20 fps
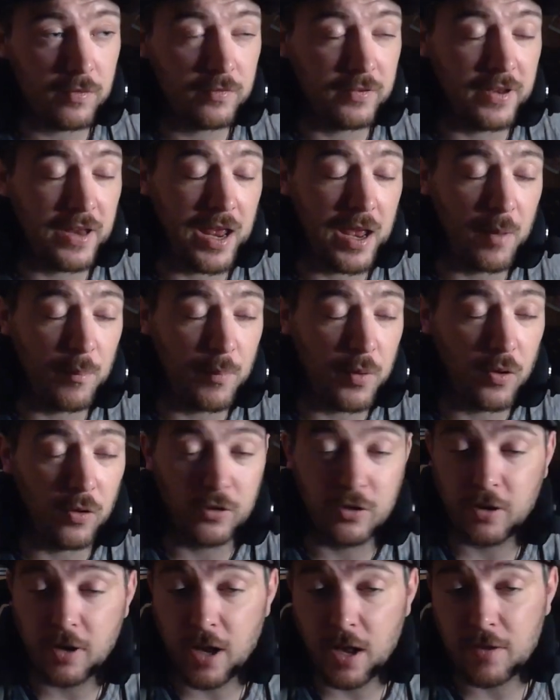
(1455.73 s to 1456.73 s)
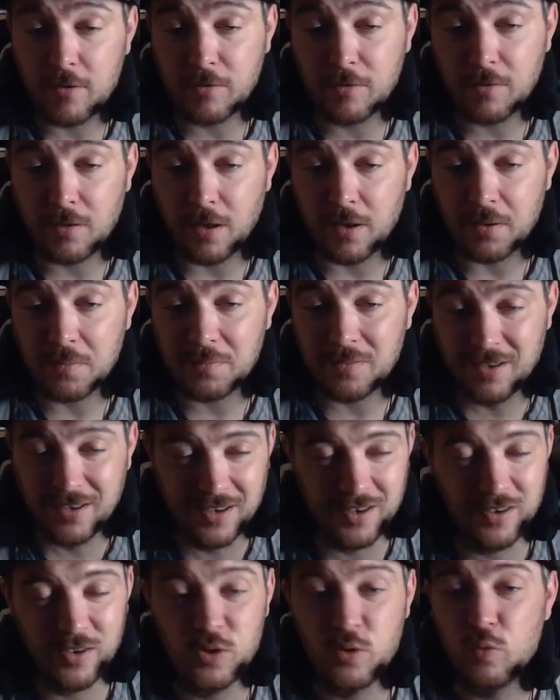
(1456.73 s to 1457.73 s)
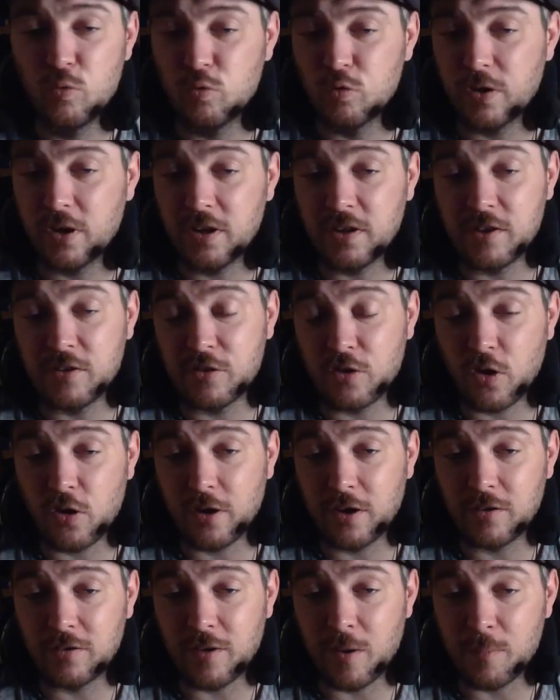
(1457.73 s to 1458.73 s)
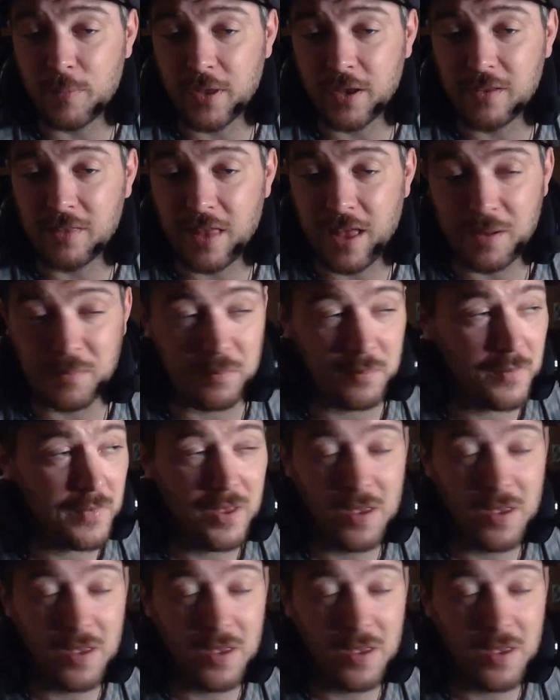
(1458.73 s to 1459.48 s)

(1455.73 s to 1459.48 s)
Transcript: damn, Poltergeist, you really started something that